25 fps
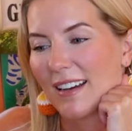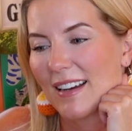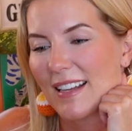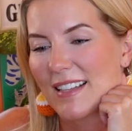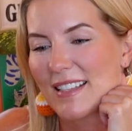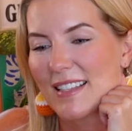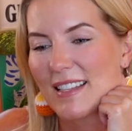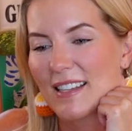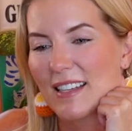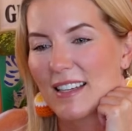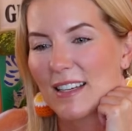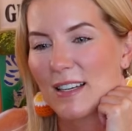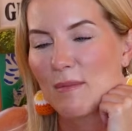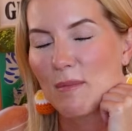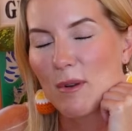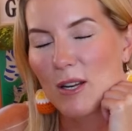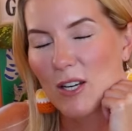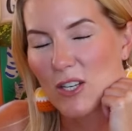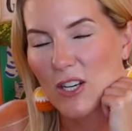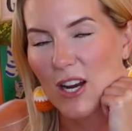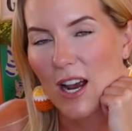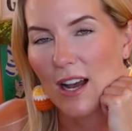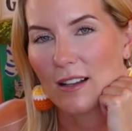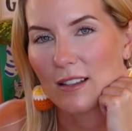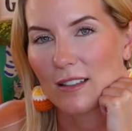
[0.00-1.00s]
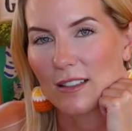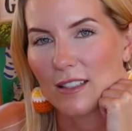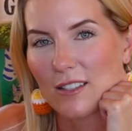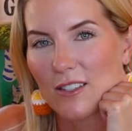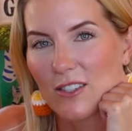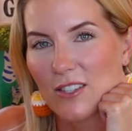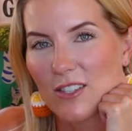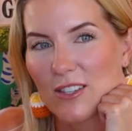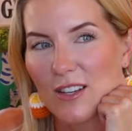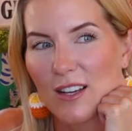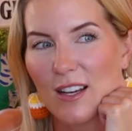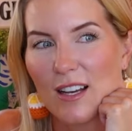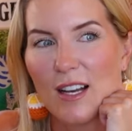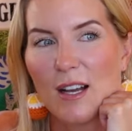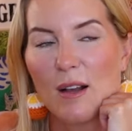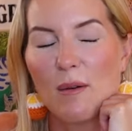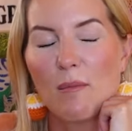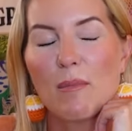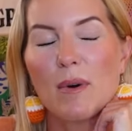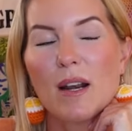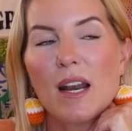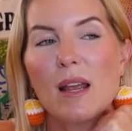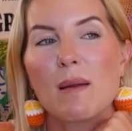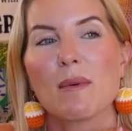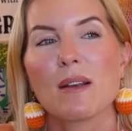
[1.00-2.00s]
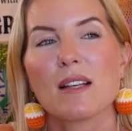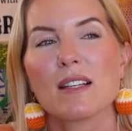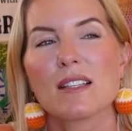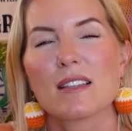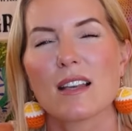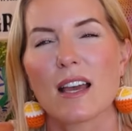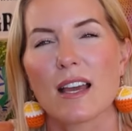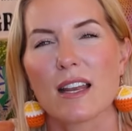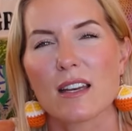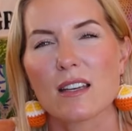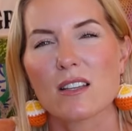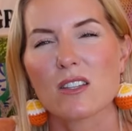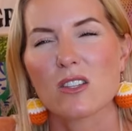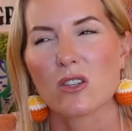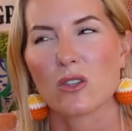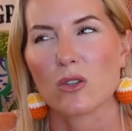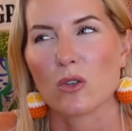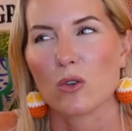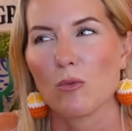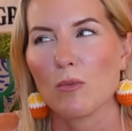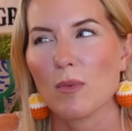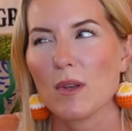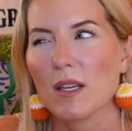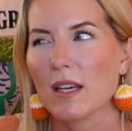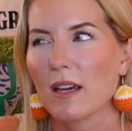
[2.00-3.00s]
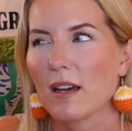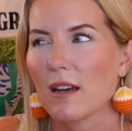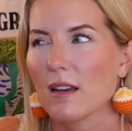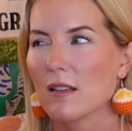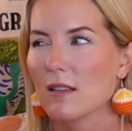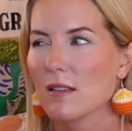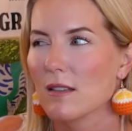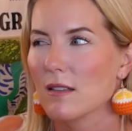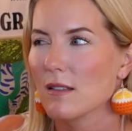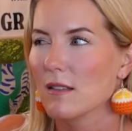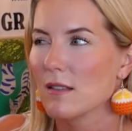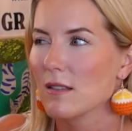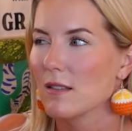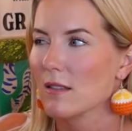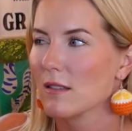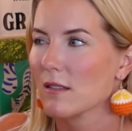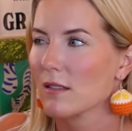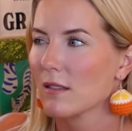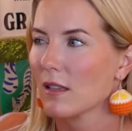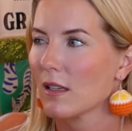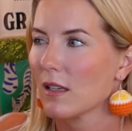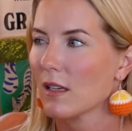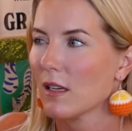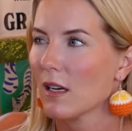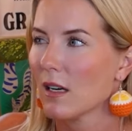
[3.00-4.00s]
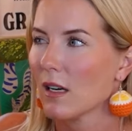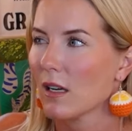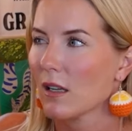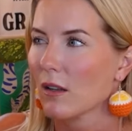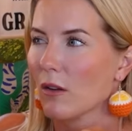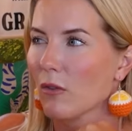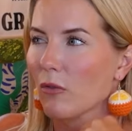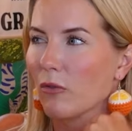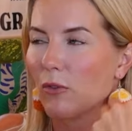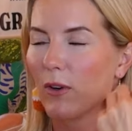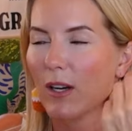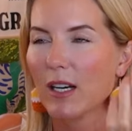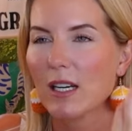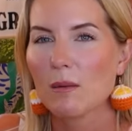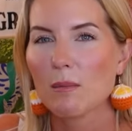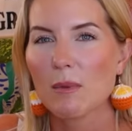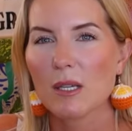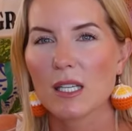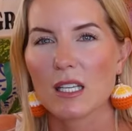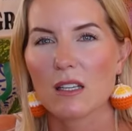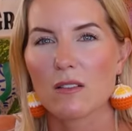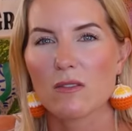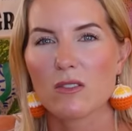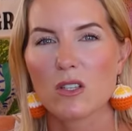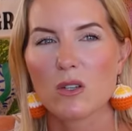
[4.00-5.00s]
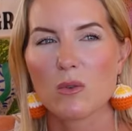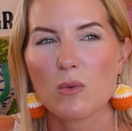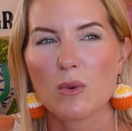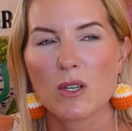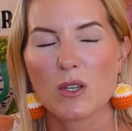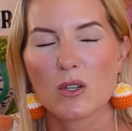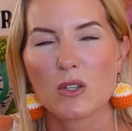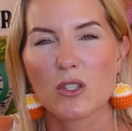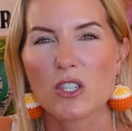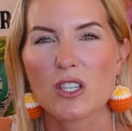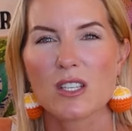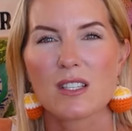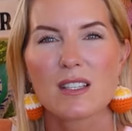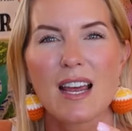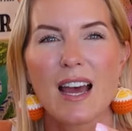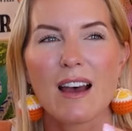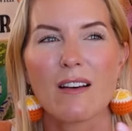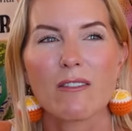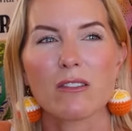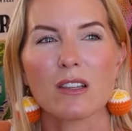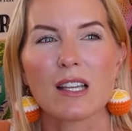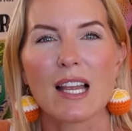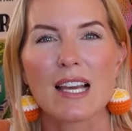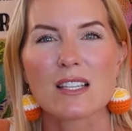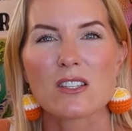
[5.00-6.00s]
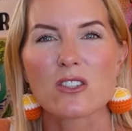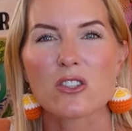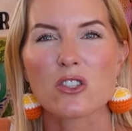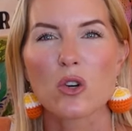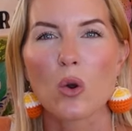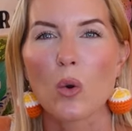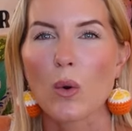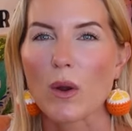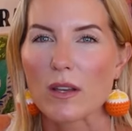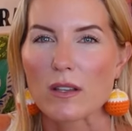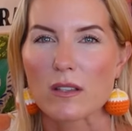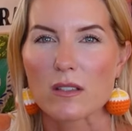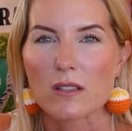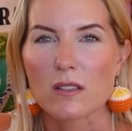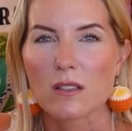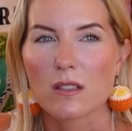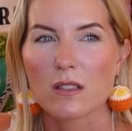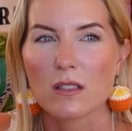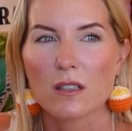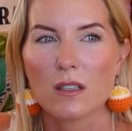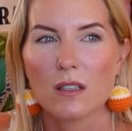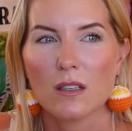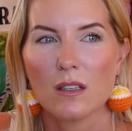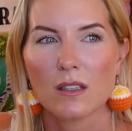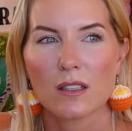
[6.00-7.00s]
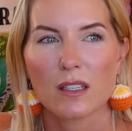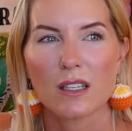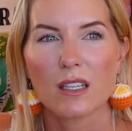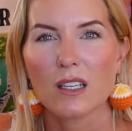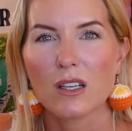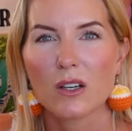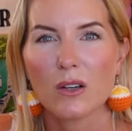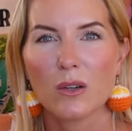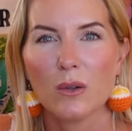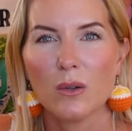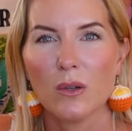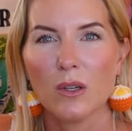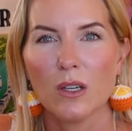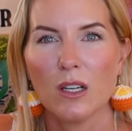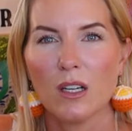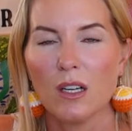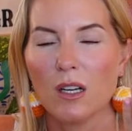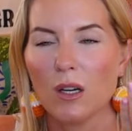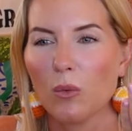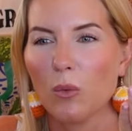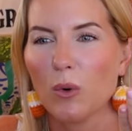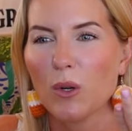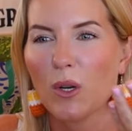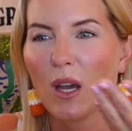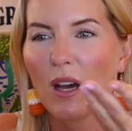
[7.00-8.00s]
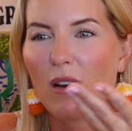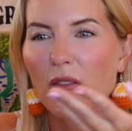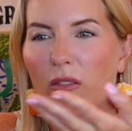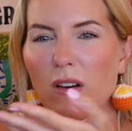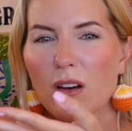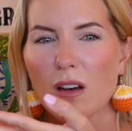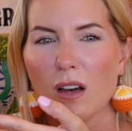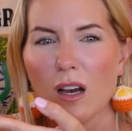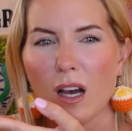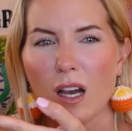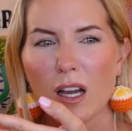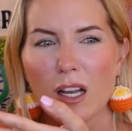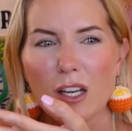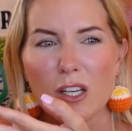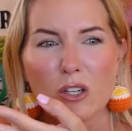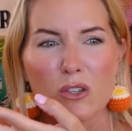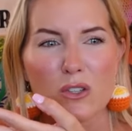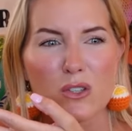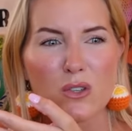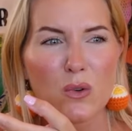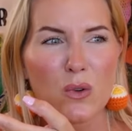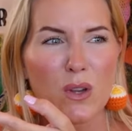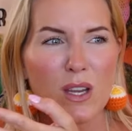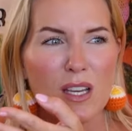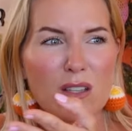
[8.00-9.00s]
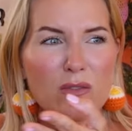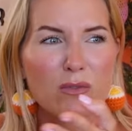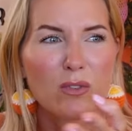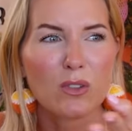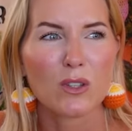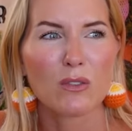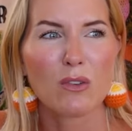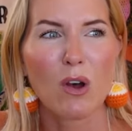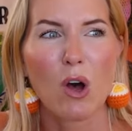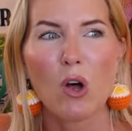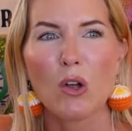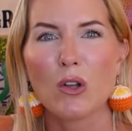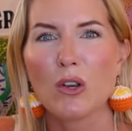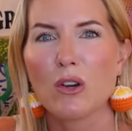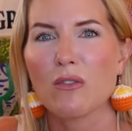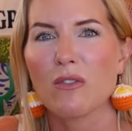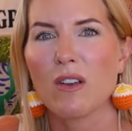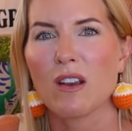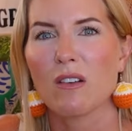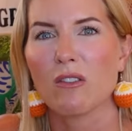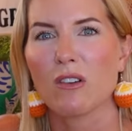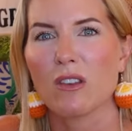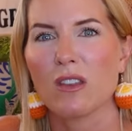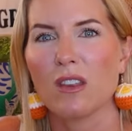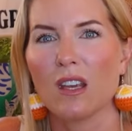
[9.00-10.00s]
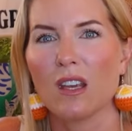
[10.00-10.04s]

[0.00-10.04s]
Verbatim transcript: it's going to be a challenge, but I'm excited too, because the freedom it gives you when you just have less choice, you know, when you have your suitcase full of all your favorite